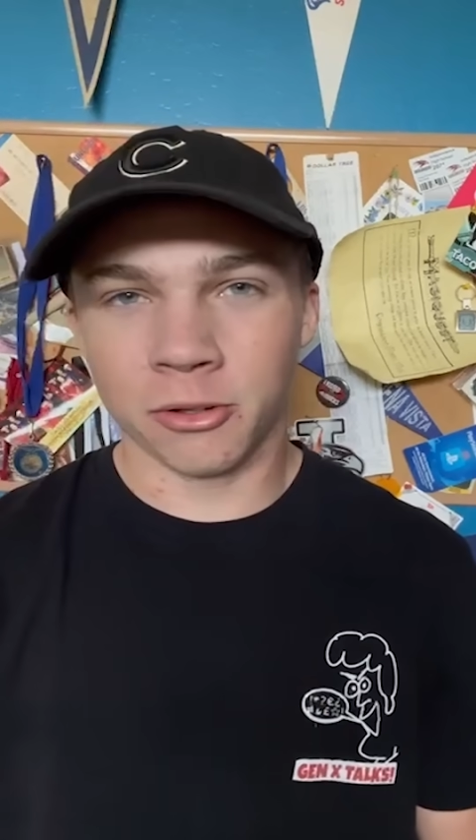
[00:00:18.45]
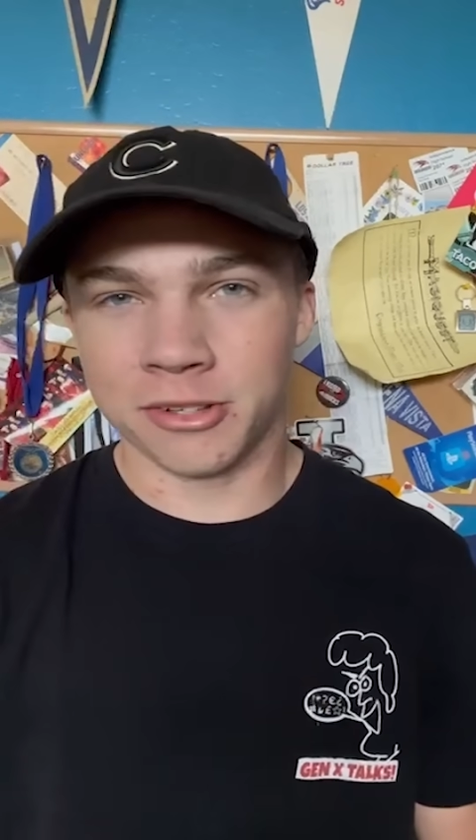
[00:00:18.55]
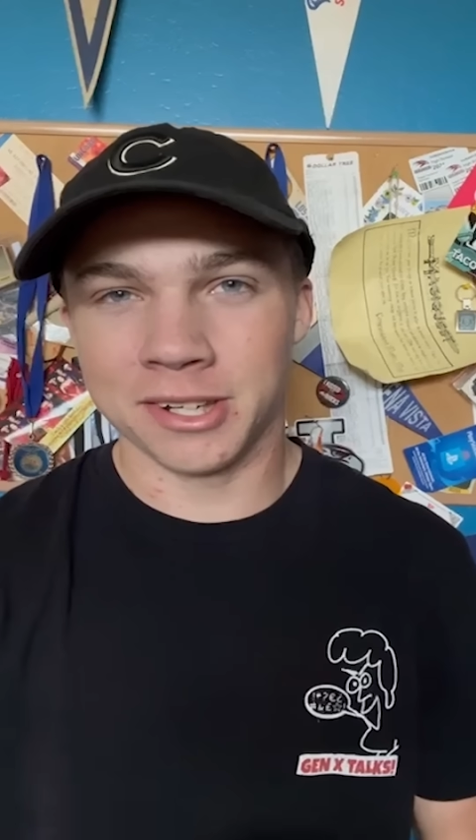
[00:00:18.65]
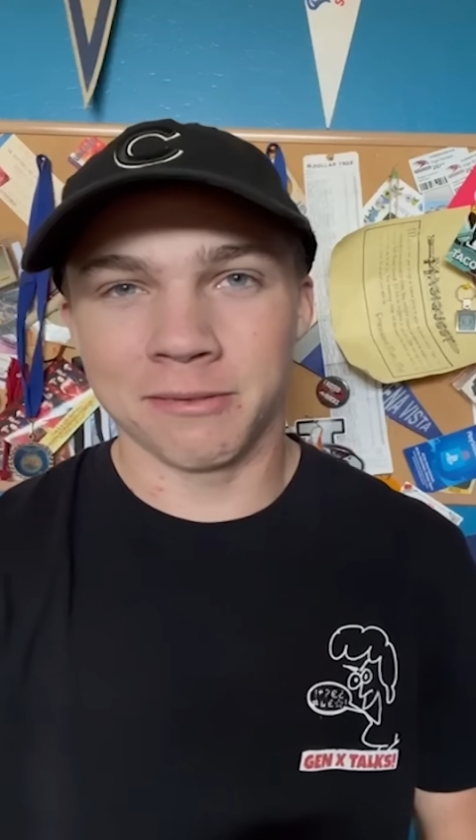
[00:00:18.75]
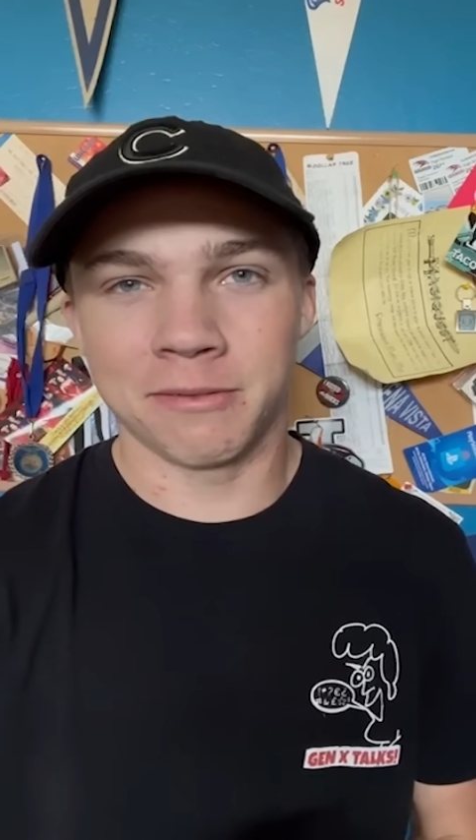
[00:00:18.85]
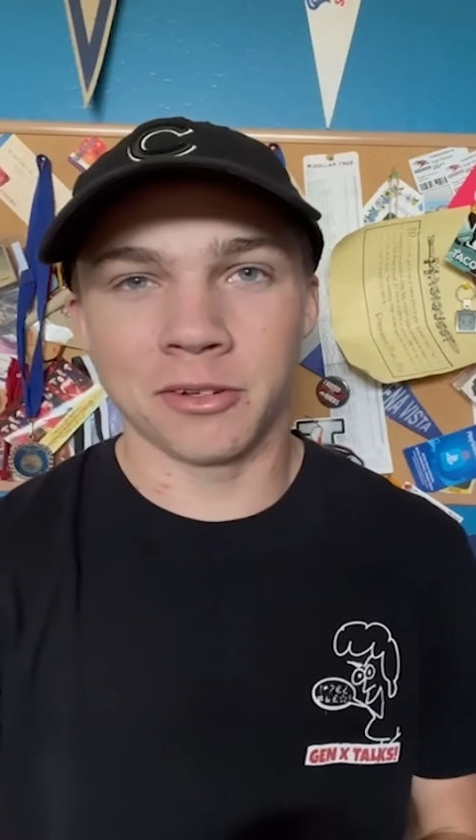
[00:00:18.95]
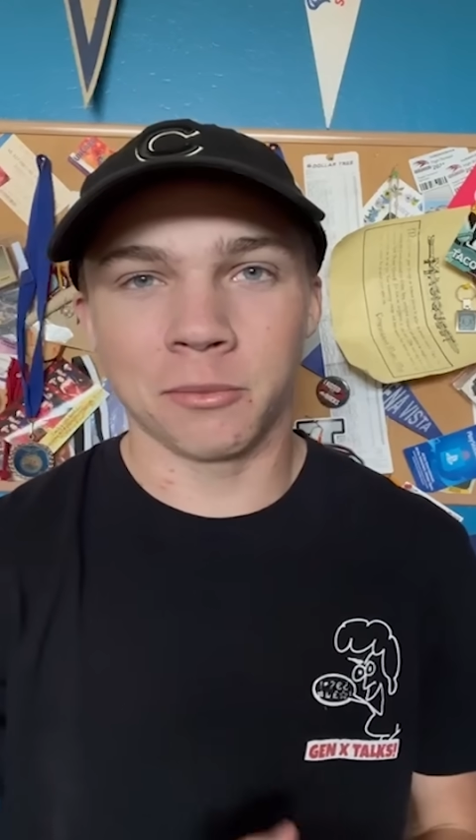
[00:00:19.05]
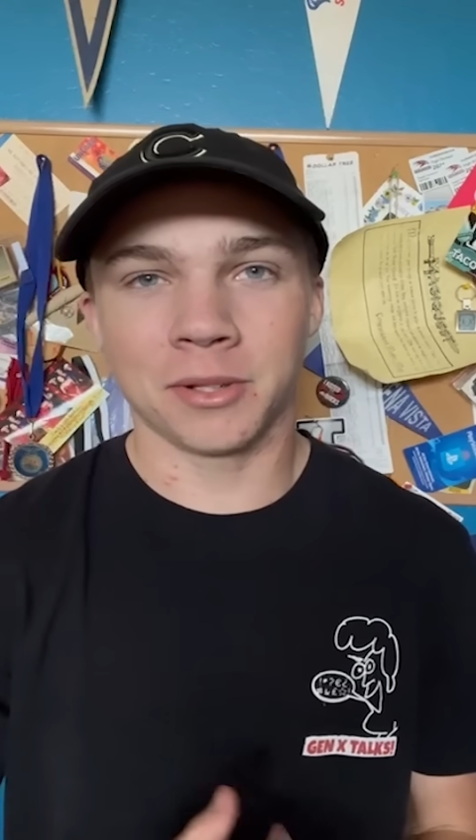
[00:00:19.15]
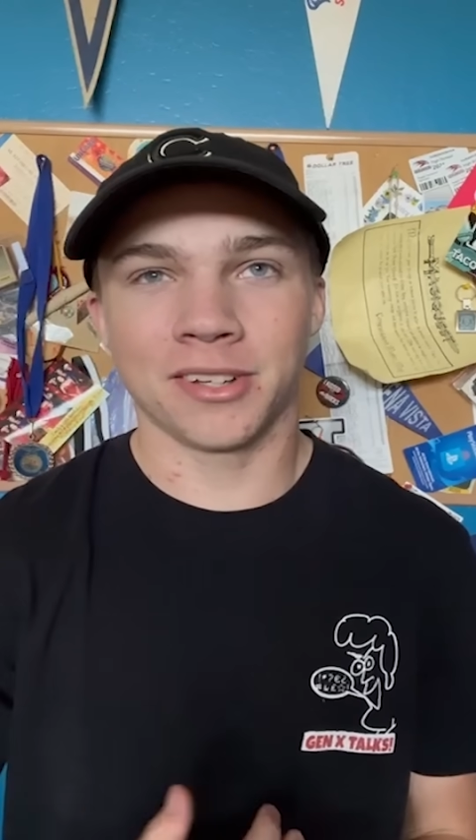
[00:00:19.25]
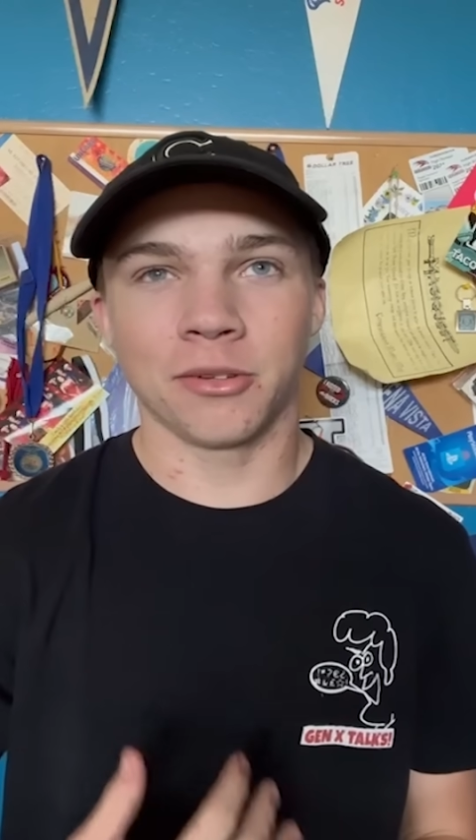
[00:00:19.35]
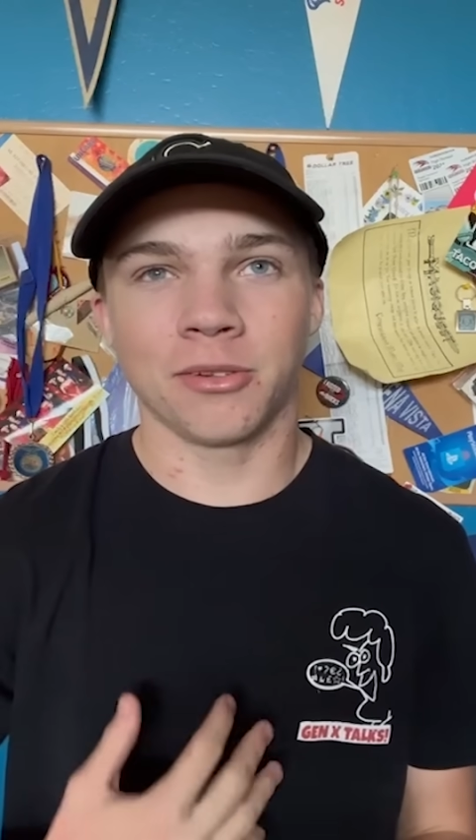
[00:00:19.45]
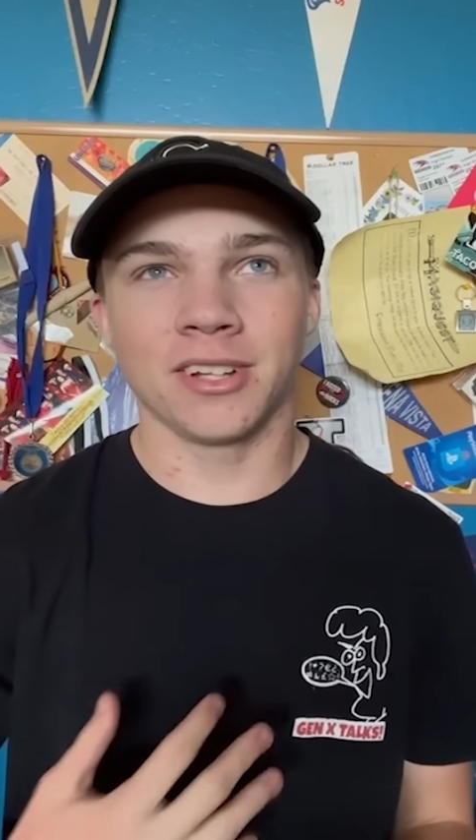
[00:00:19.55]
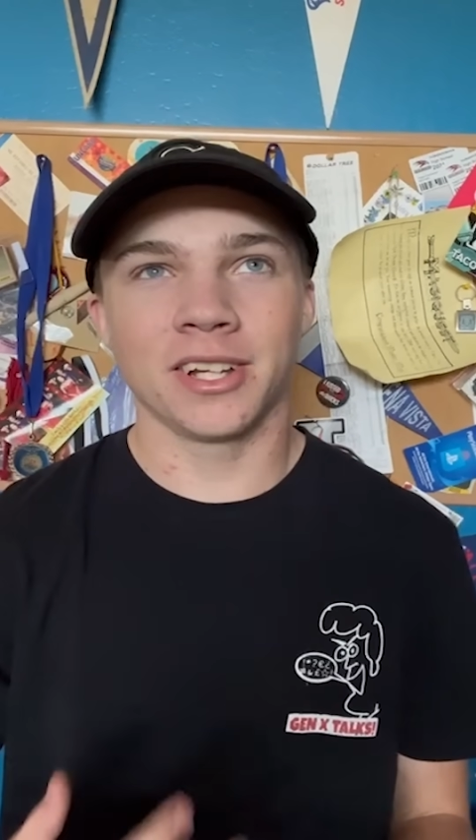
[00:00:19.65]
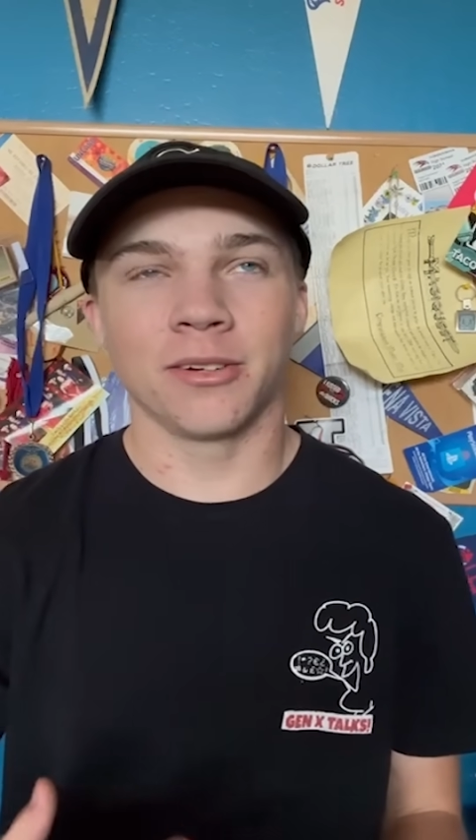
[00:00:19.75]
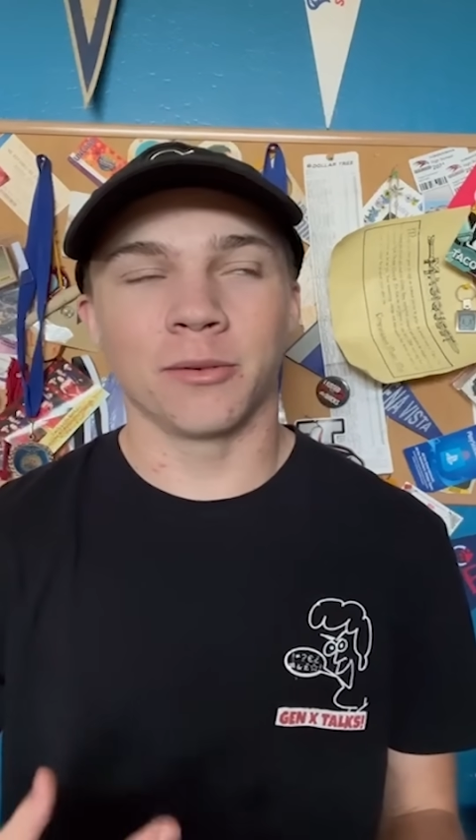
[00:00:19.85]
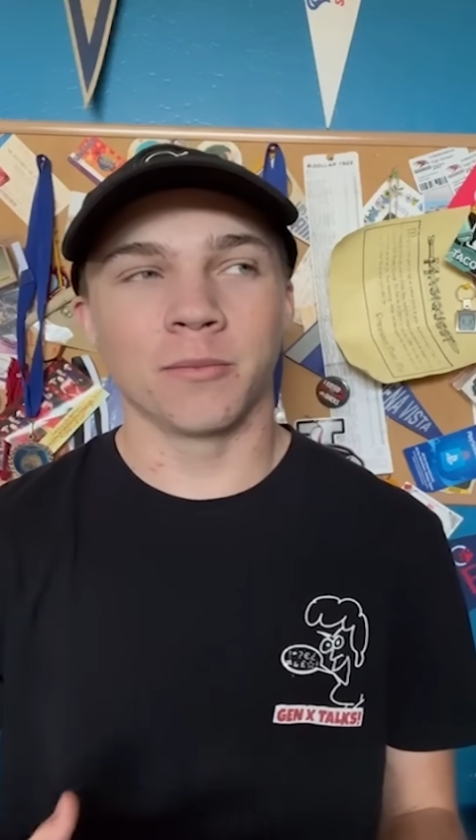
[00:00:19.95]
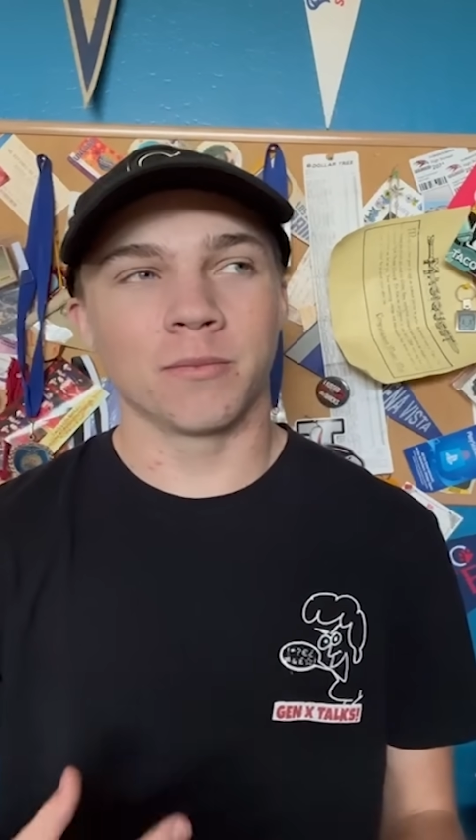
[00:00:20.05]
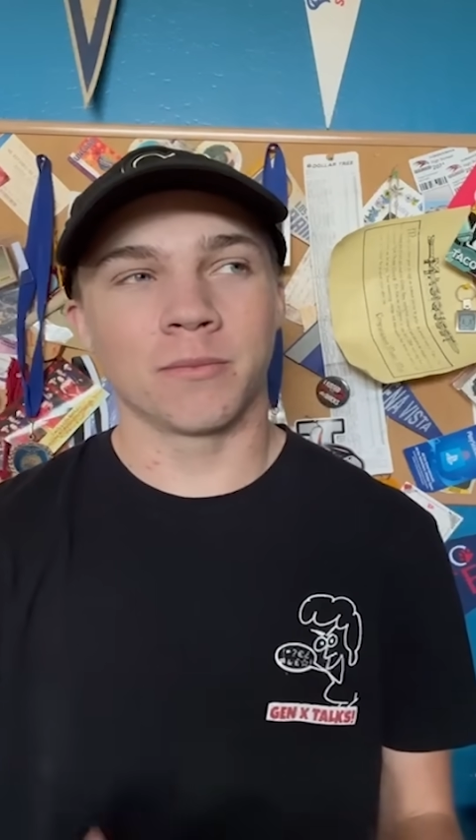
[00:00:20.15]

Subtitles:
didn't film because it was a little